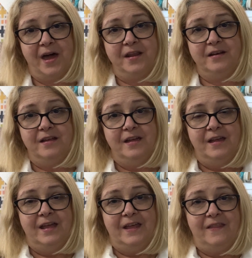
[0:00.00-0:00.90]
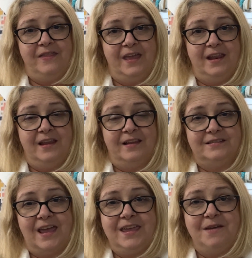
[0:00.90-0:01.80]
it, then
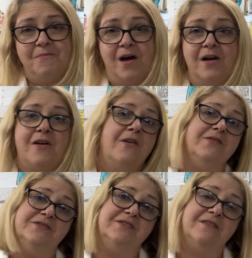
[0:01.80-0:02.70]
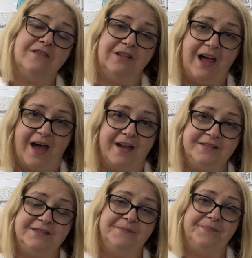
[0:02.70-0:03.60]
taking Margot's
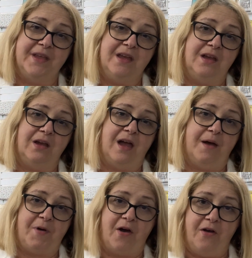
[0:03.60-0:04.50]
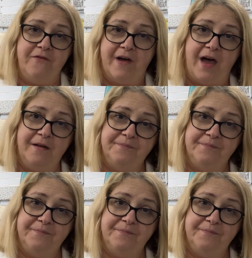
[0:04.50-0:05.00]
class the